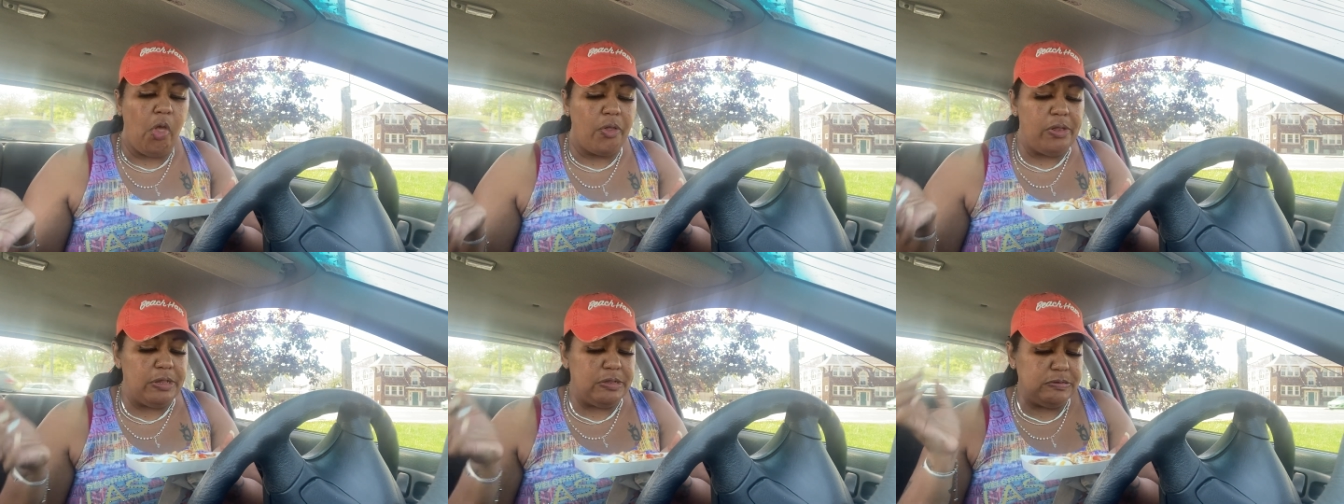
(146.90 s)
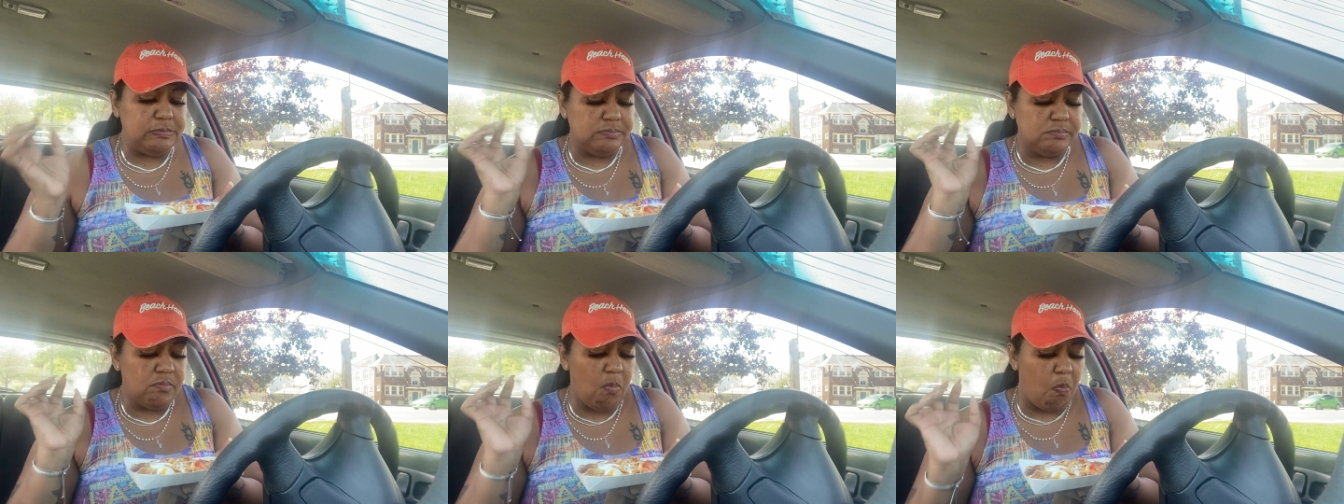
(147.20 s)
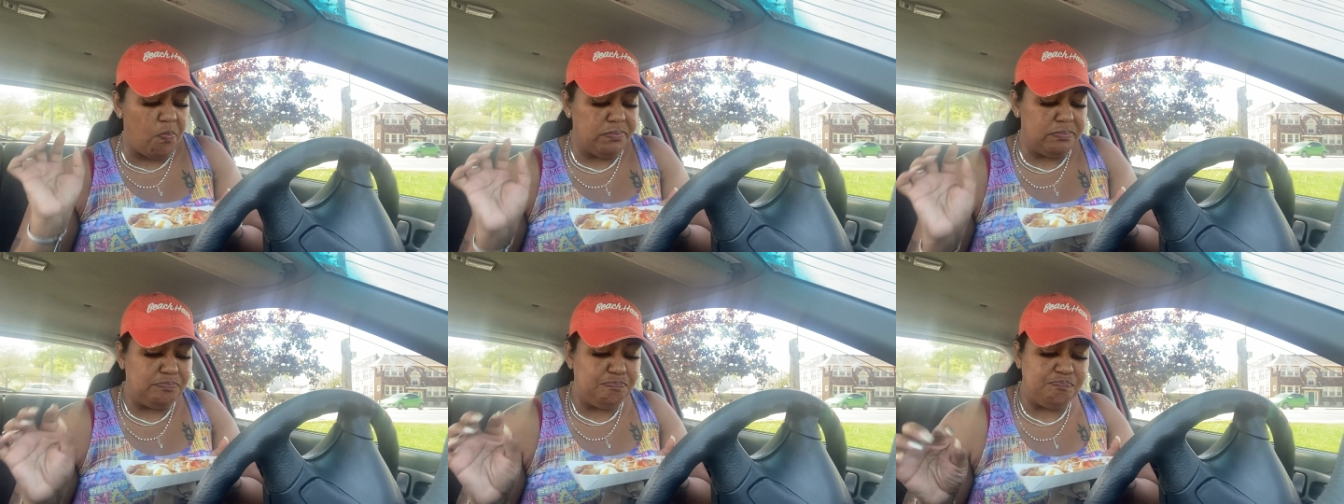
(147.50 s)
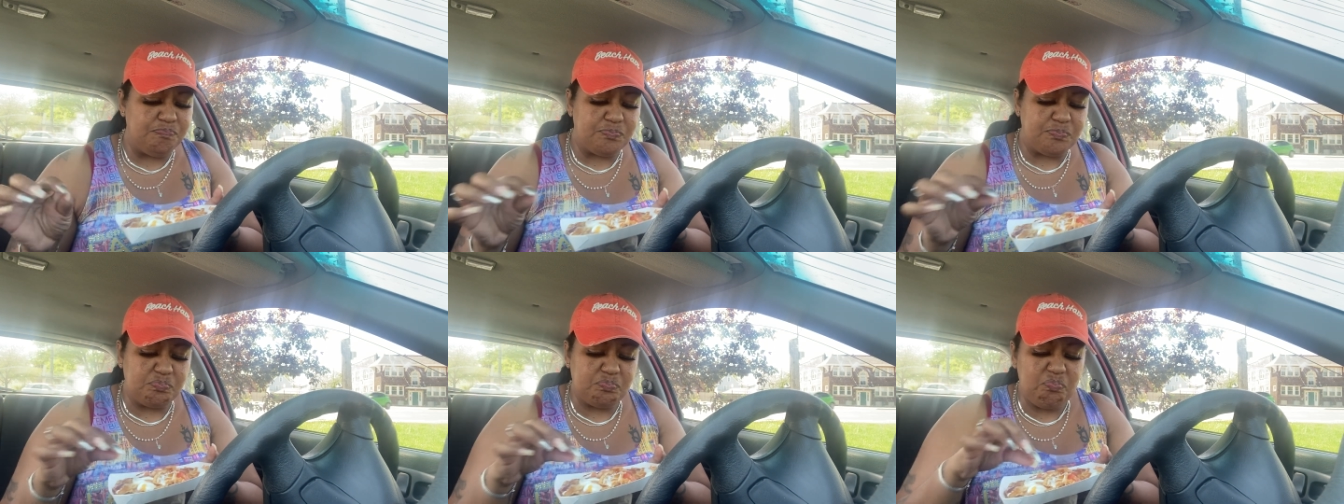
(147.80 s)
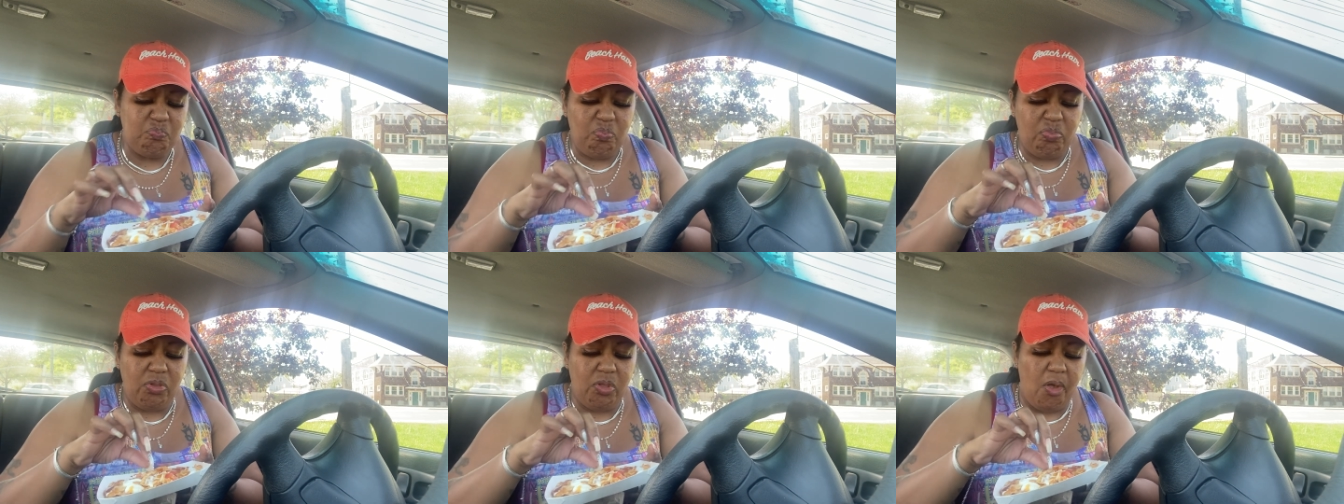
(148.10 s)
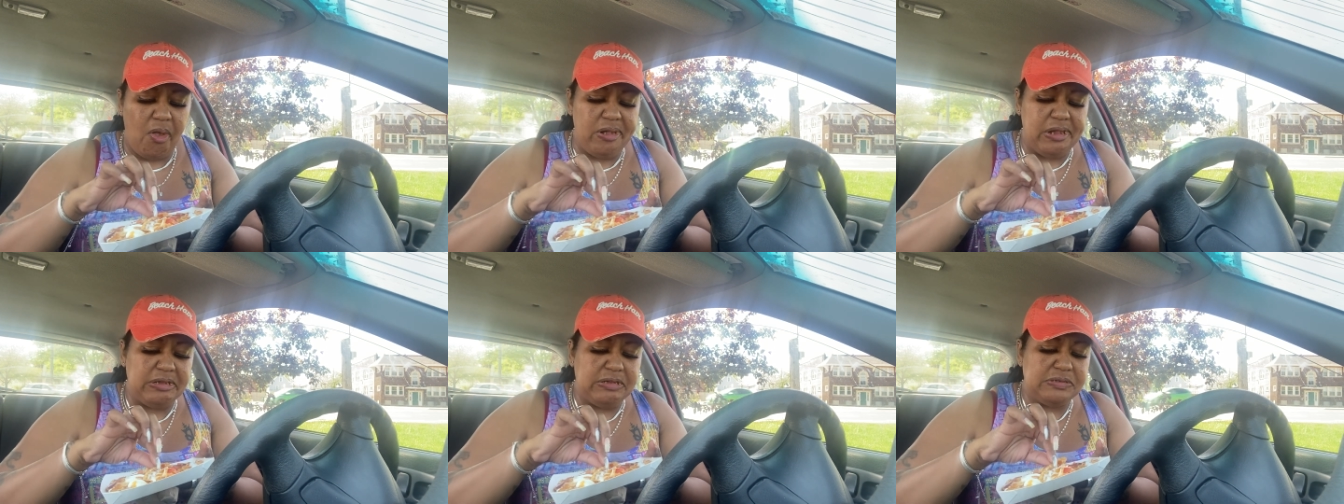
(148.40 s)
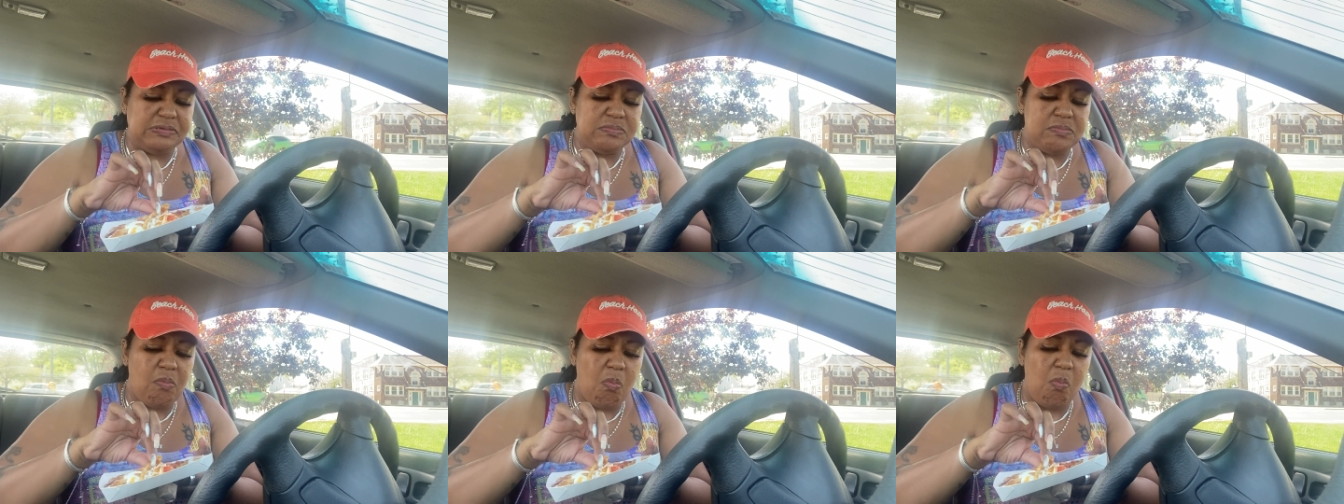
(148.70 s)
Mm, mm.
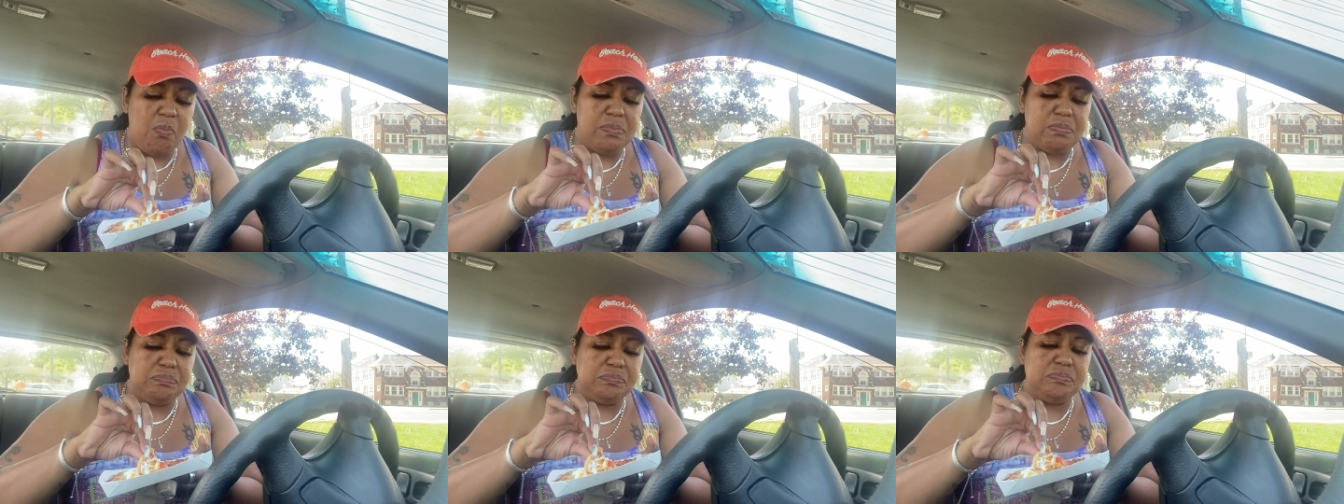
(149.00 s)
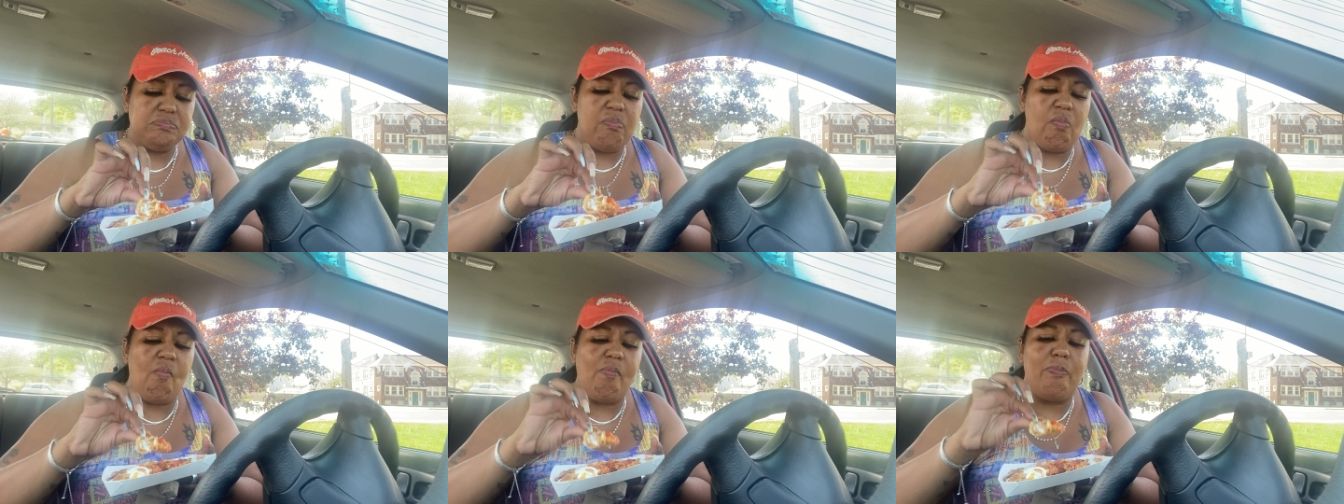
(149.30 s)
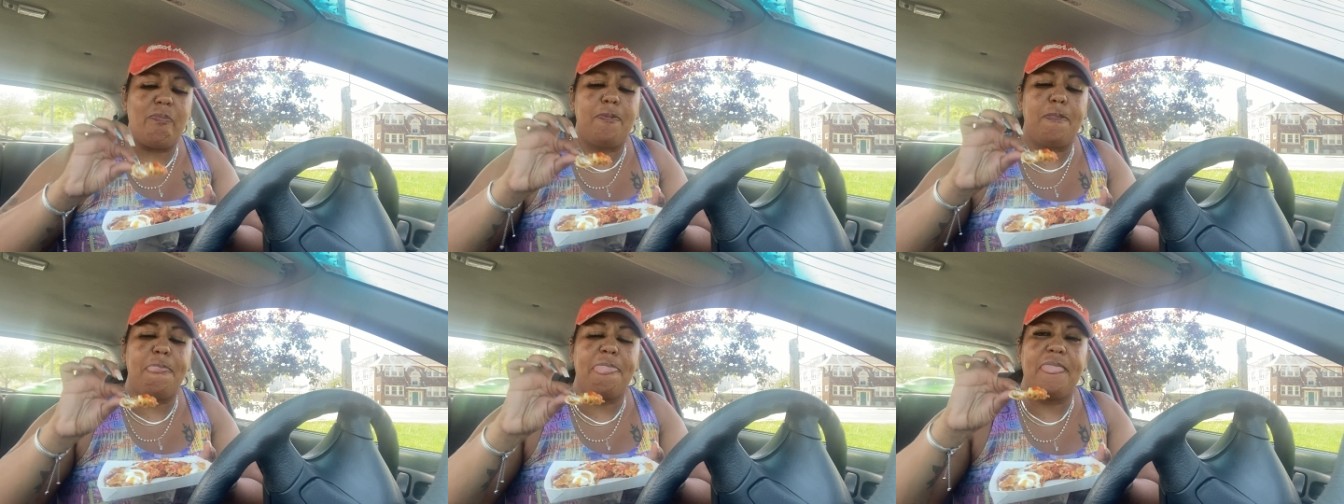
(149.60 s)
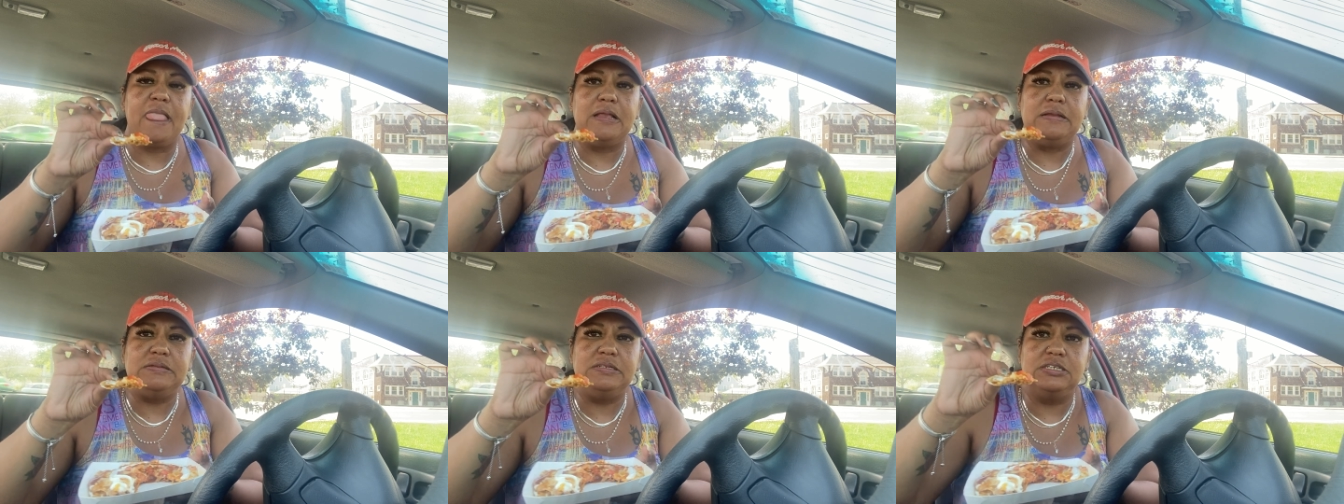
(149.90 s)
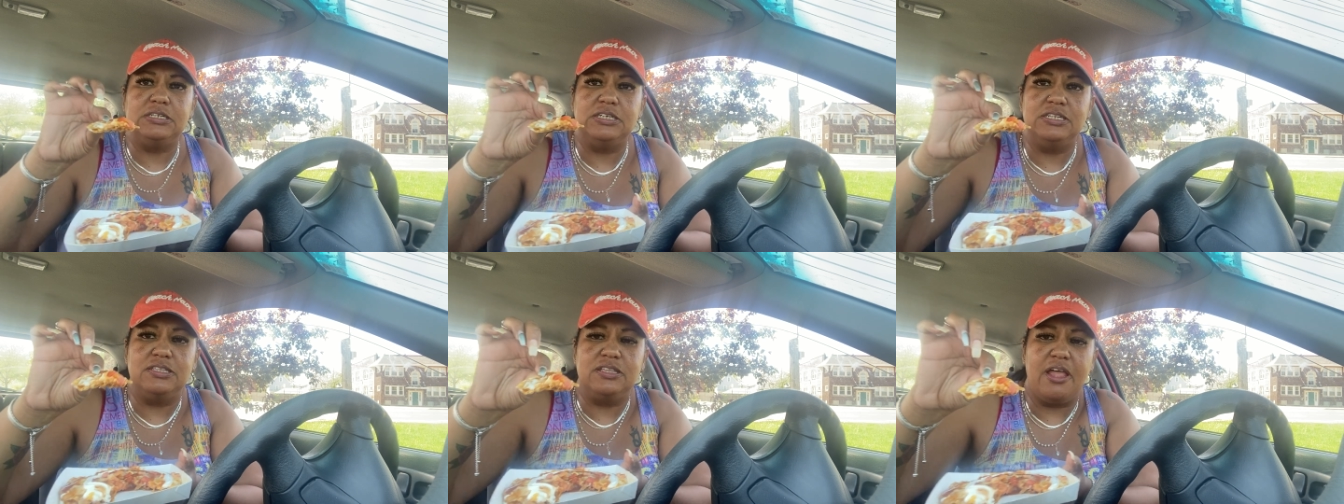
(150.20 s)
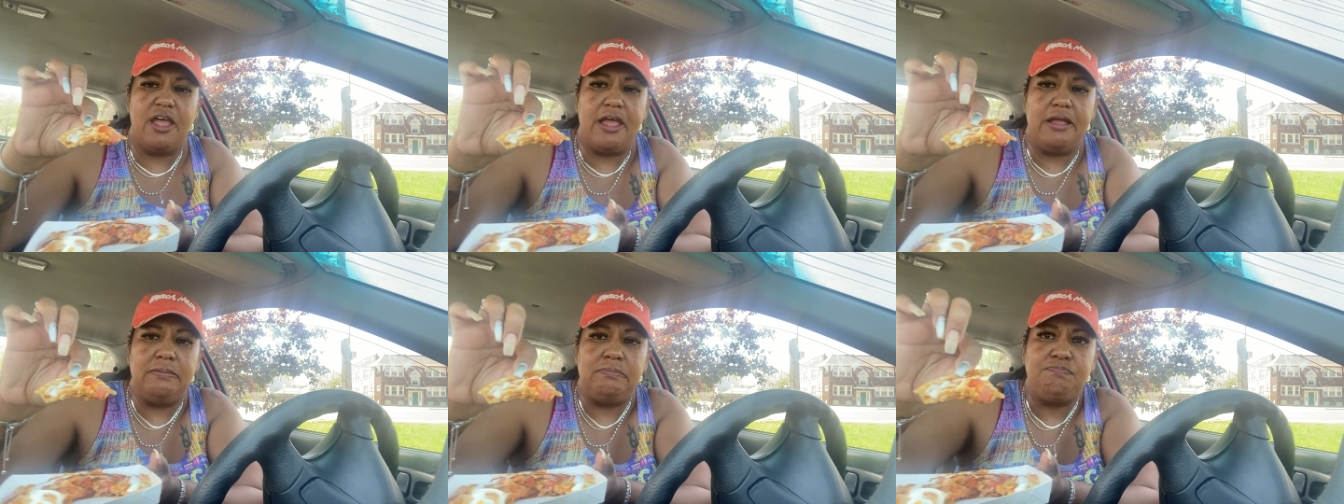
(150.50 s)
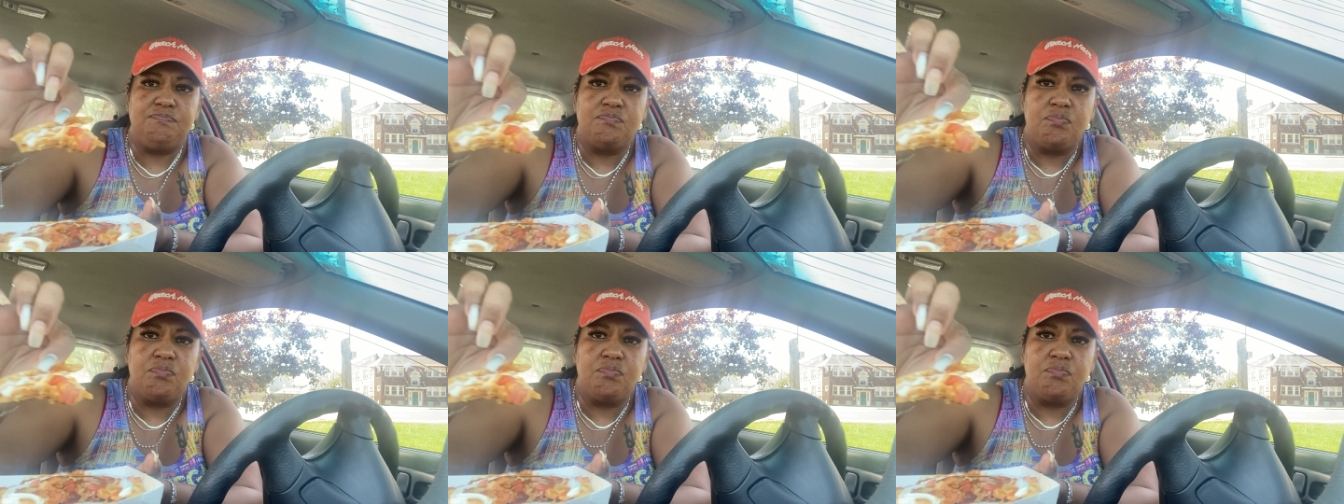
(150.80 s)
Mm, mm, mm. Look at that.